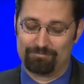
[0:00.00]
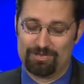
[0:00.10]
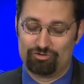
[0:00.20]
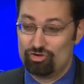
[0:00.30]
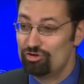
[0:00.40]

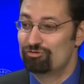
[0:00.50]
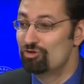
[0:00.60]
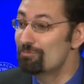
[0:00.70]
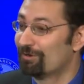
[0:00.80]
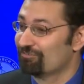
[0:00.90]

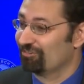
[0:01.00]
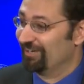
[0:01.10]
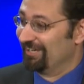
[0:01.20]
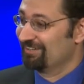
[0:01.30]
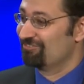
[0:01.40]
Newborns are
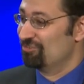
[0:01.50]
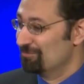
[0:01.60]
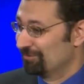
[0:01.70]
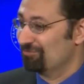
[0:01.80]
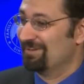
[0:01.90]
in, because
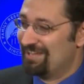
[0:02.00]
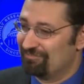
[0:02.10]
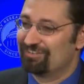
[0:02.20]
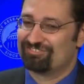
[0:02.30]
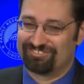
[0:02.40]
newborns by
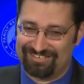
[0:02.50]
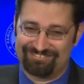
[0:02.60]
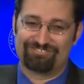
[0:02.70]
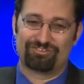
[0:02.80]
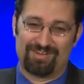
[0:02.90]
definition
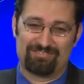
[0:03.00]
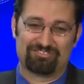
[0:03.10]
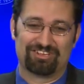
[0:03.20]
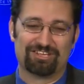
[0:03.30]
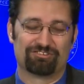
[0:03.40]
survive
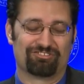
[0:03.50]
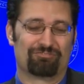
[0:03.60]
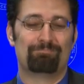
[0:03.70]
outside uteruses.